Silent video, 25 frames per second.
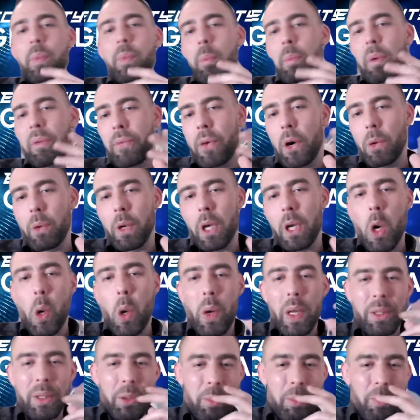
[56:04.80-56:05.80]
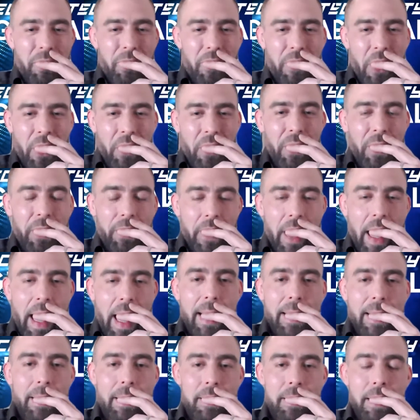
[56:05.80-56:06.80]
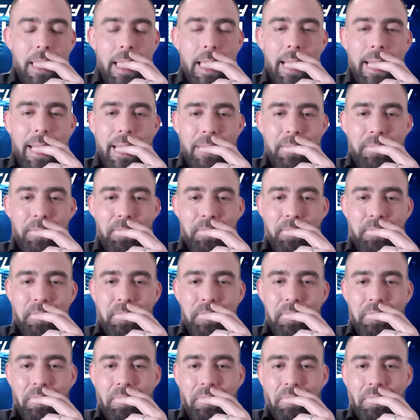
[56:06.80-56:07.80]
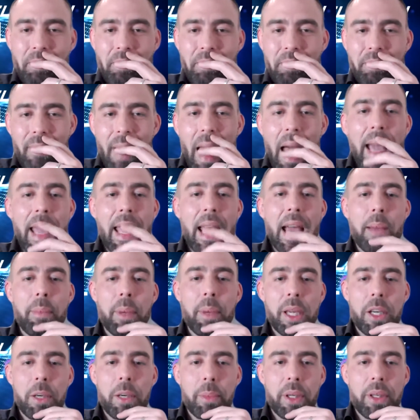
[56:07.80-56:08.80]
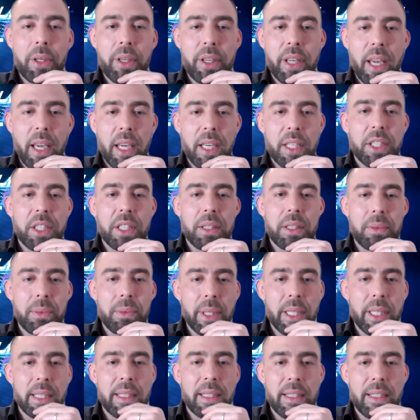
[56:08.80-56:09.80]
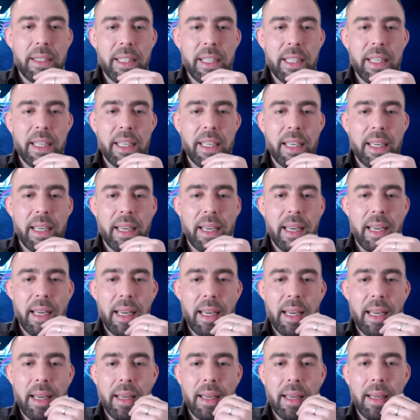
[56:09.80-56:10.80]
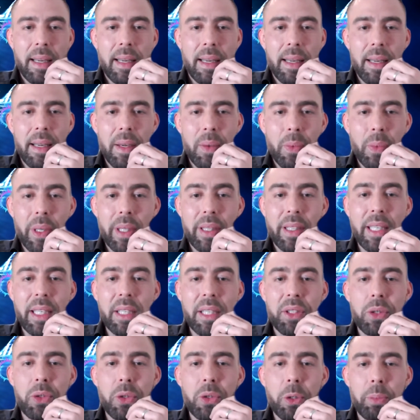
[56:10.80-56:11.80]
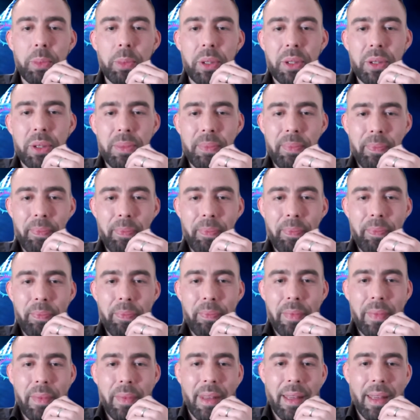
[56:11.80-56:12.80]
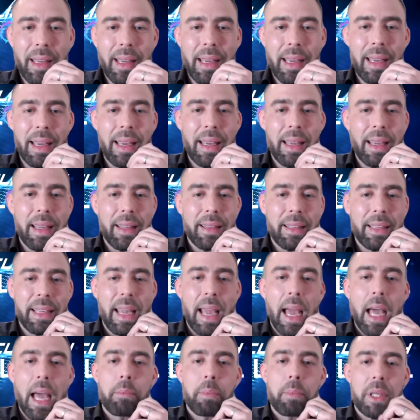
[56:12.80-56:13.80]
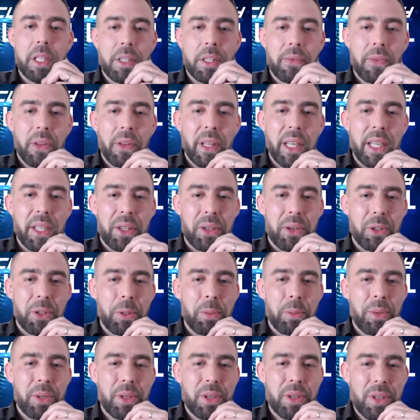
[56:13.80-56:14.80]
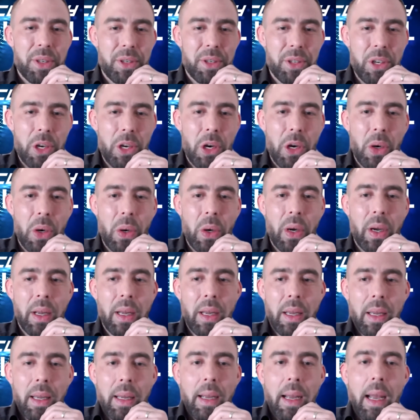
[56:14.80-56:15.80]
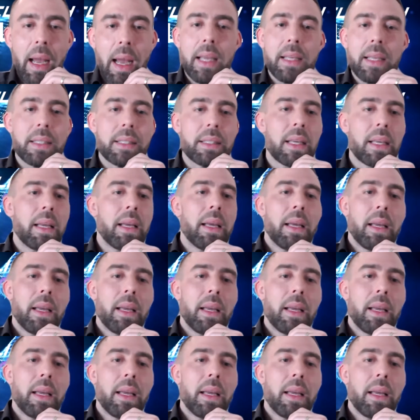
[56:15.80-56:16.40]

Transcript: Before we go into further of that, I am in communication with these groups and the admins for these groups. So guys,